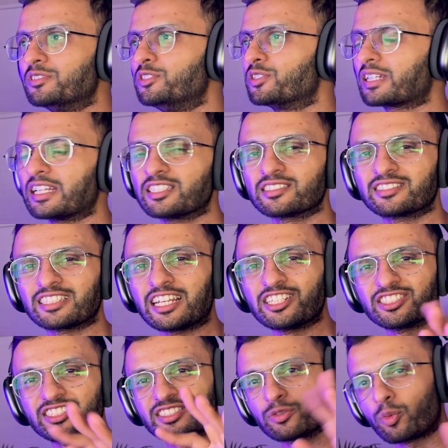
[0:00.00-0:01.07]
you can just
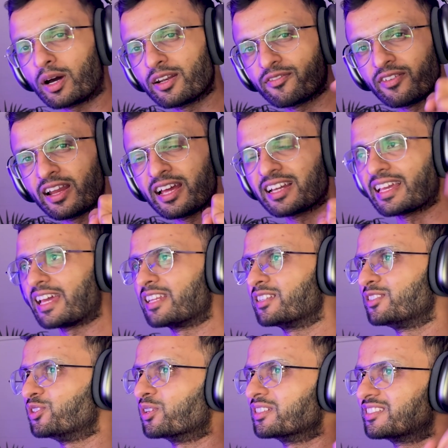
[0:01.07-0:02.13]
change one flag and
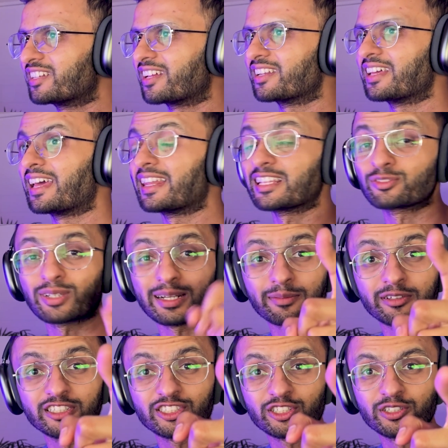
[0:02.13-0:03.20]
you're done. And that's what I'm going to show